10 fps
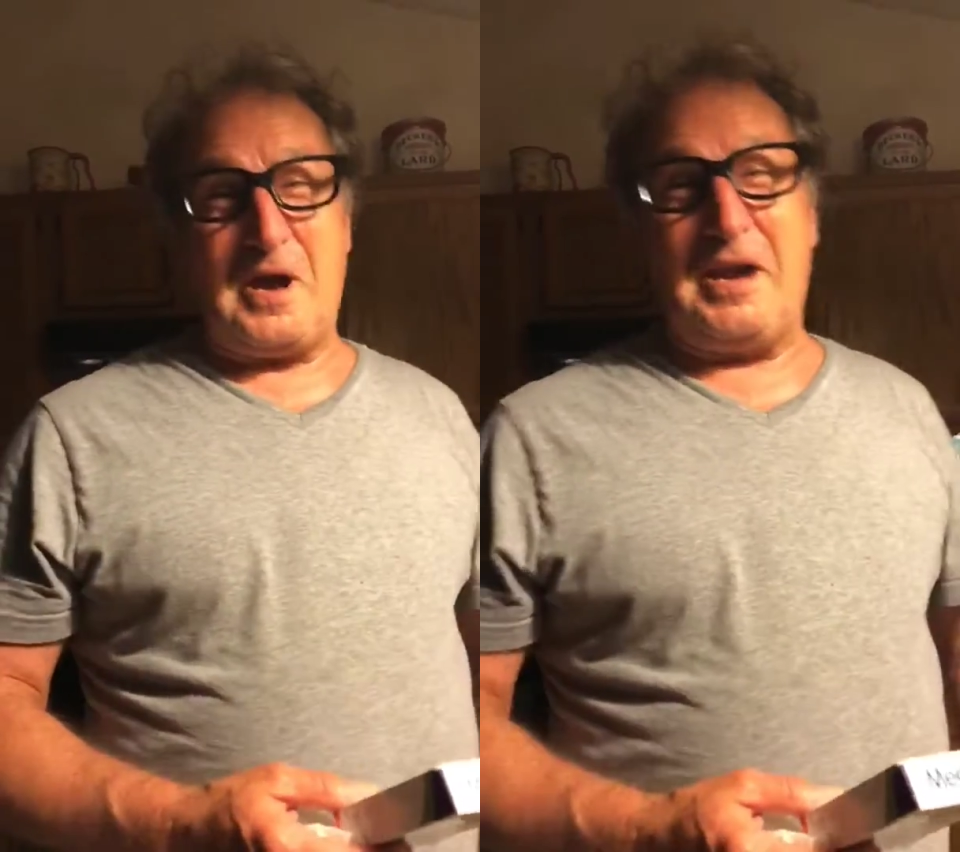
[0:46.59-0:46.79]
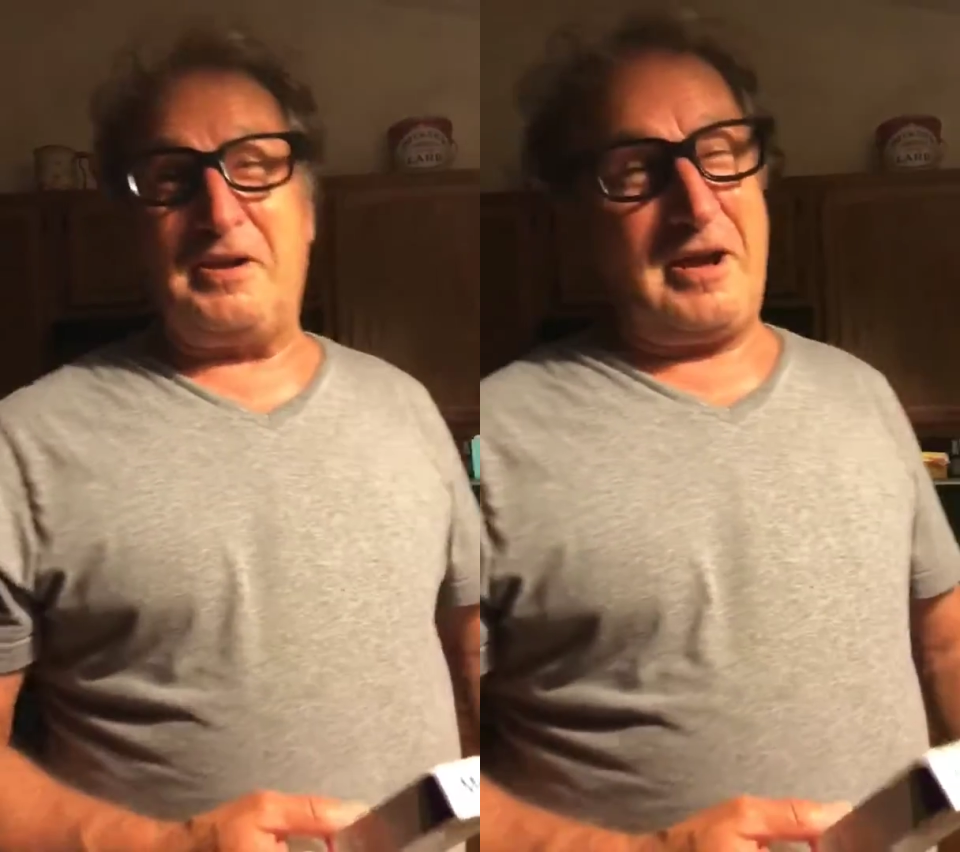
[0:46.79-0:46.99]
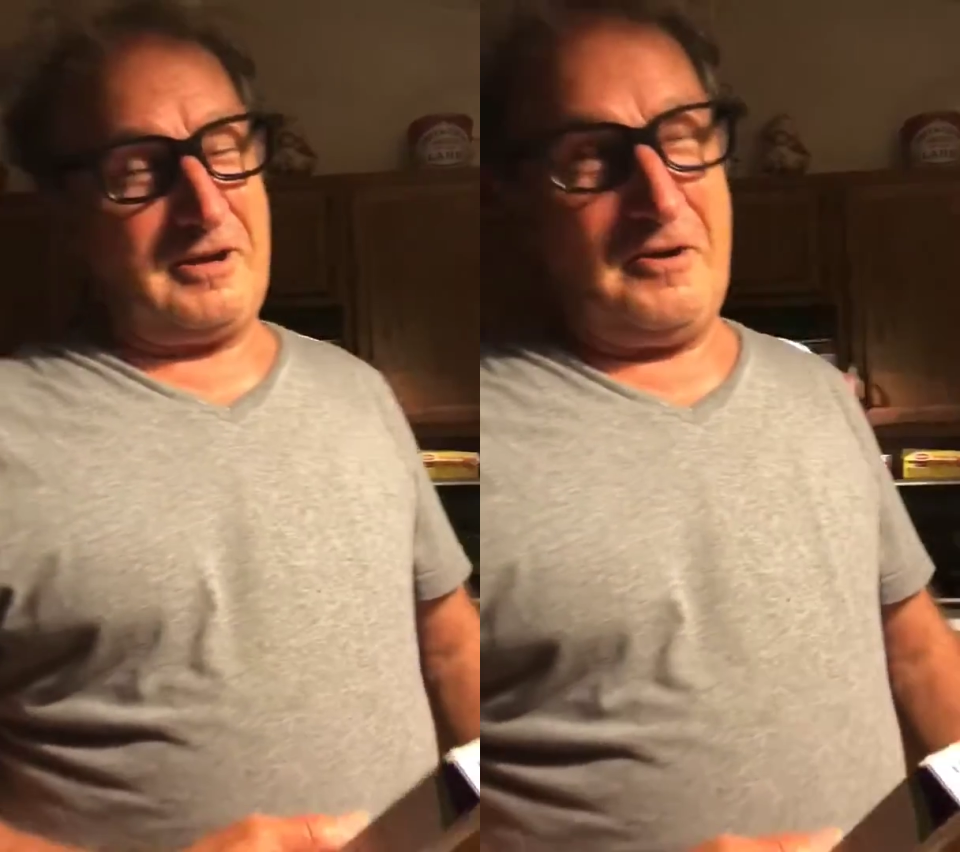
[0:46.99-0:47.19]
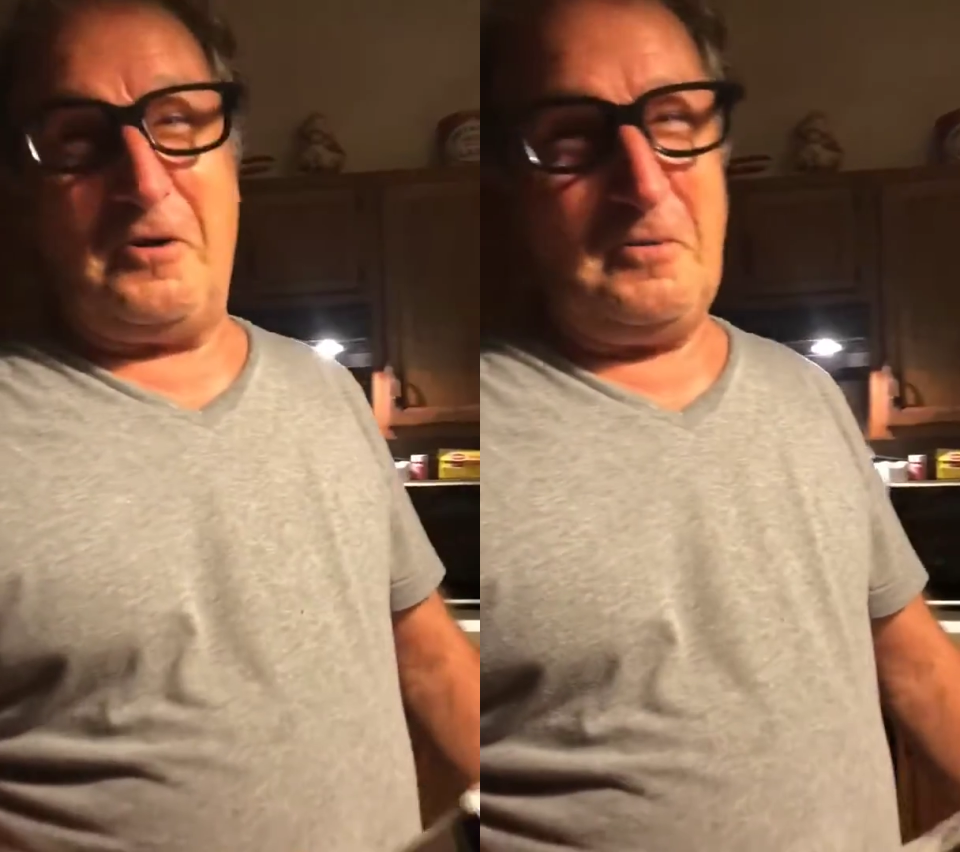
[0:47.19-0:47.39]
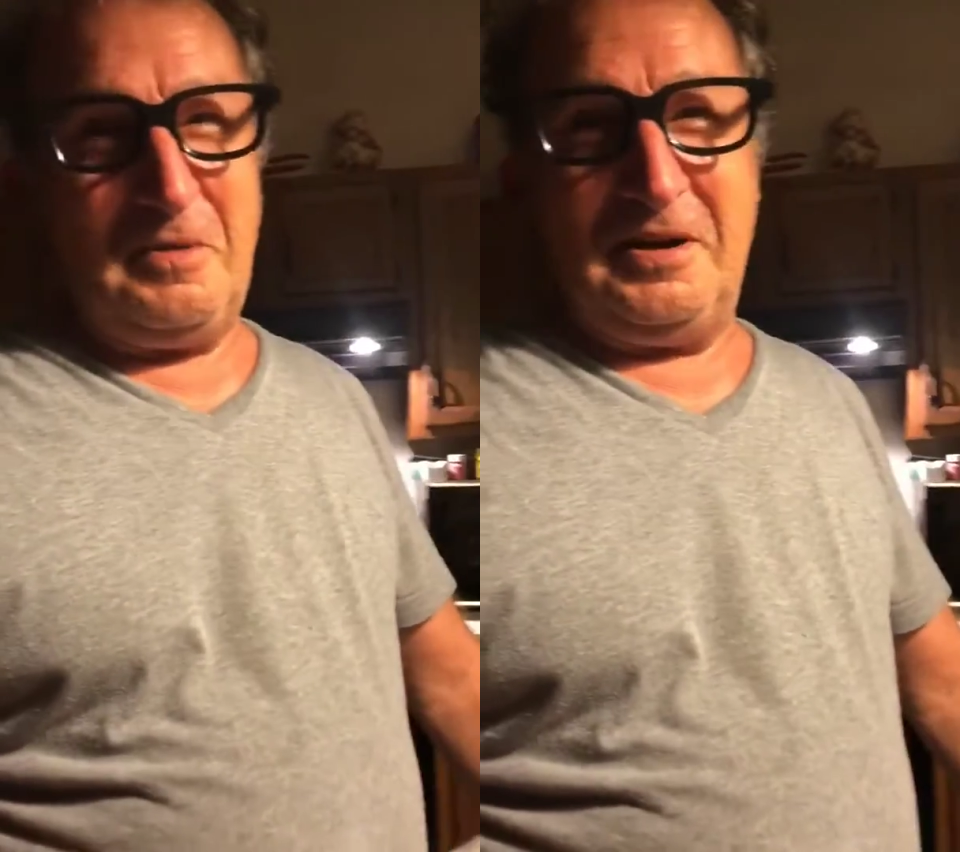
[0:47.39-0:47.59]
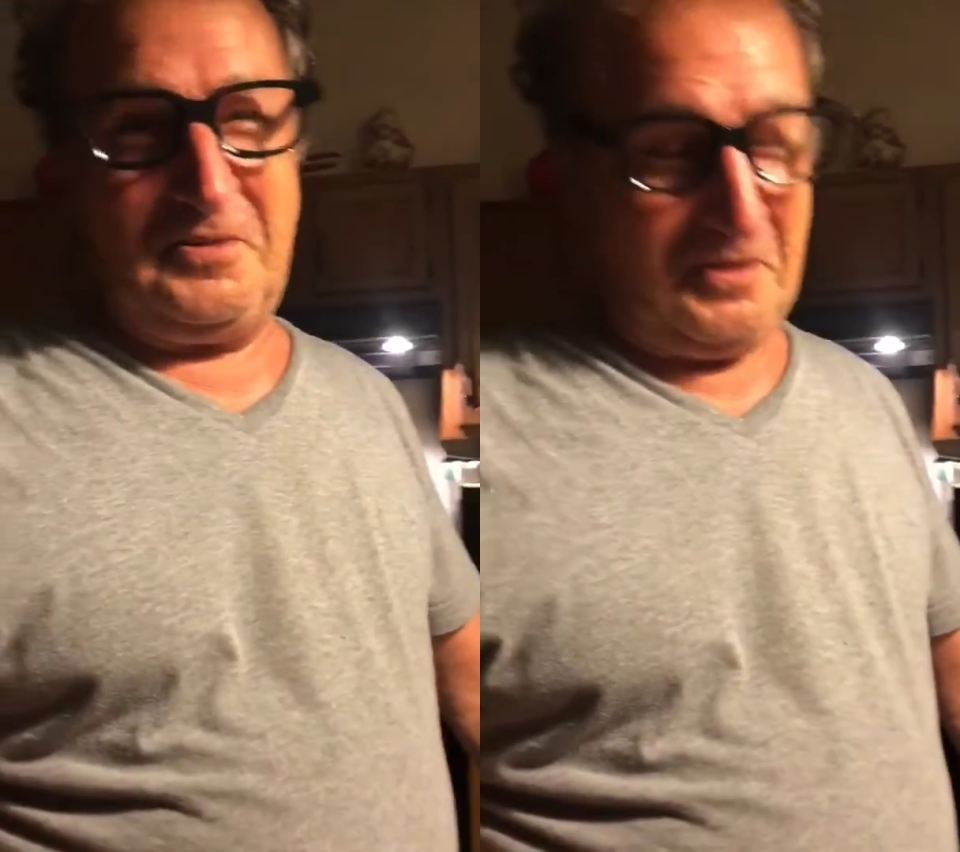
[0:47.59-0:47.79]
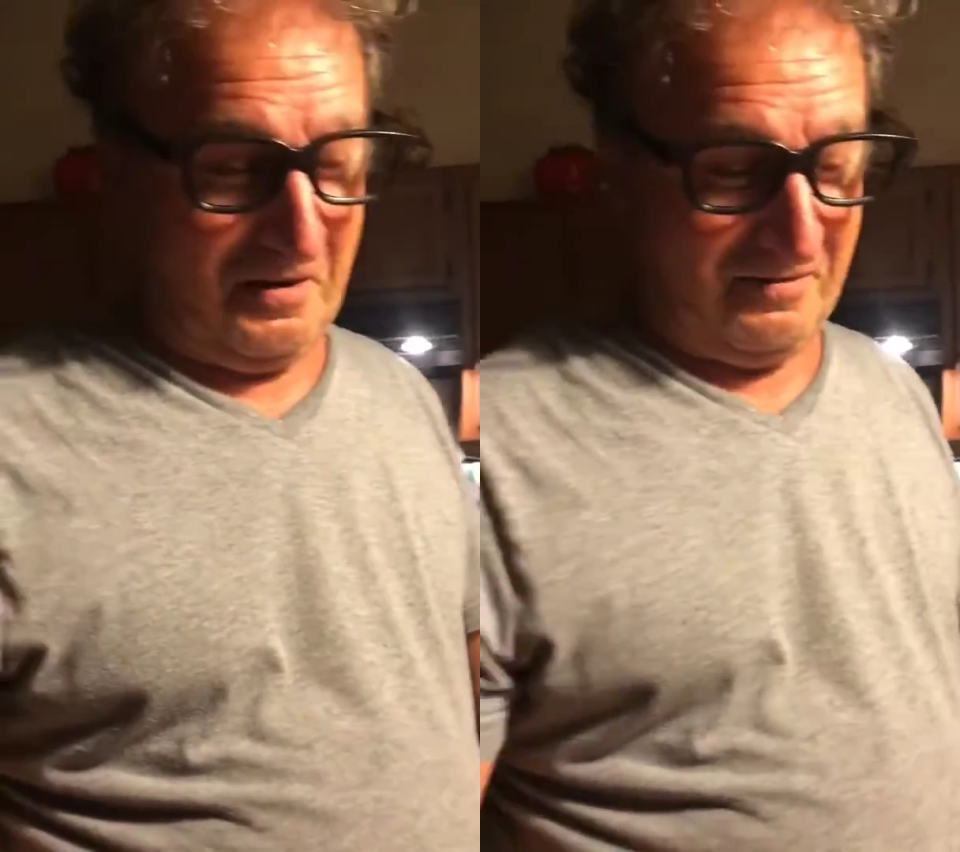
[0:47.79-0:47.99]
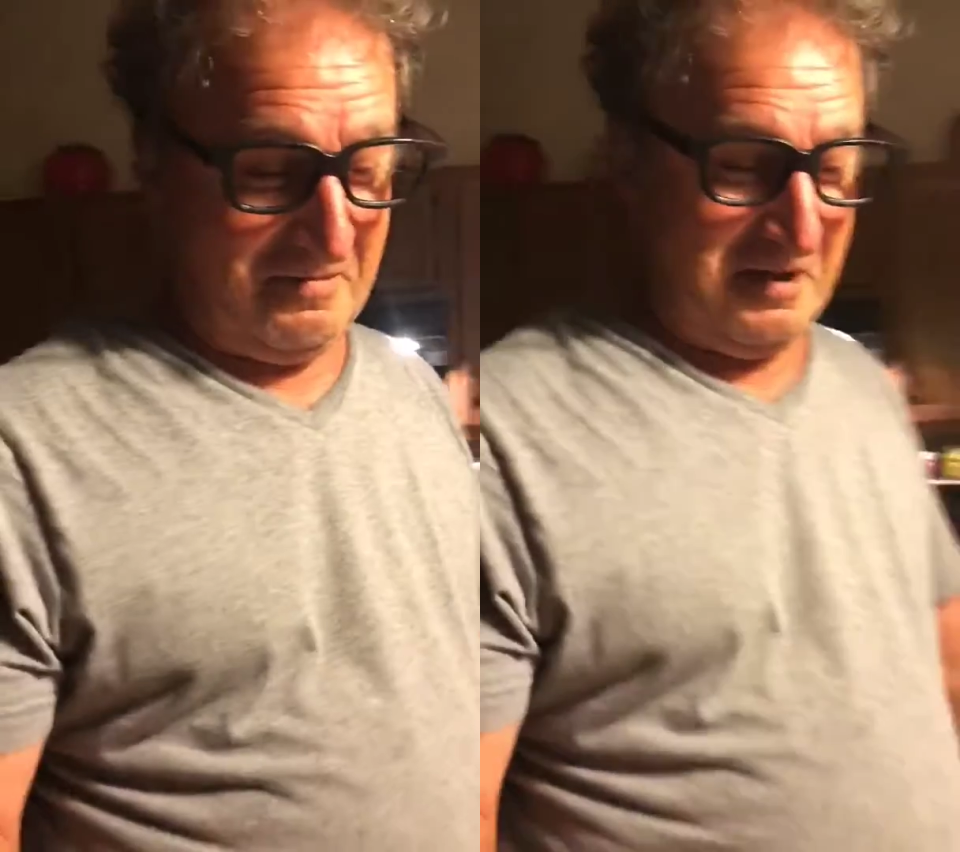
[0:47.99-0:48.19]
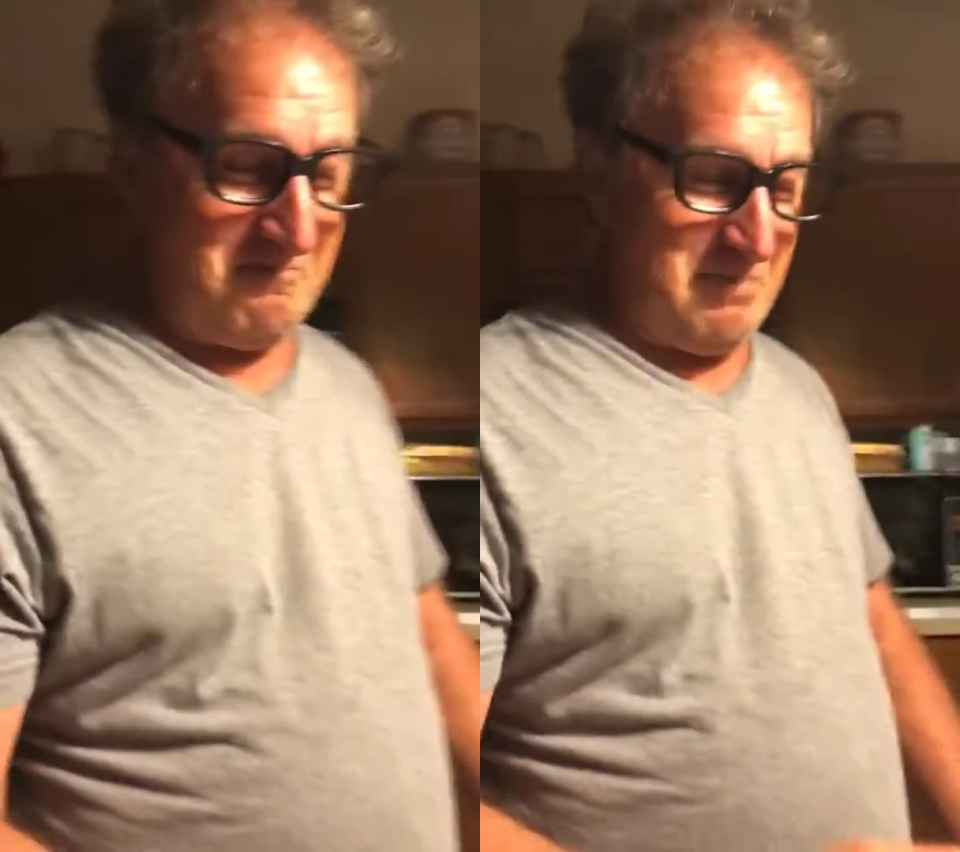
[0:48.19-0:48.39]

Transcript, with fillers: I'd take a whole bunch of them. Huh?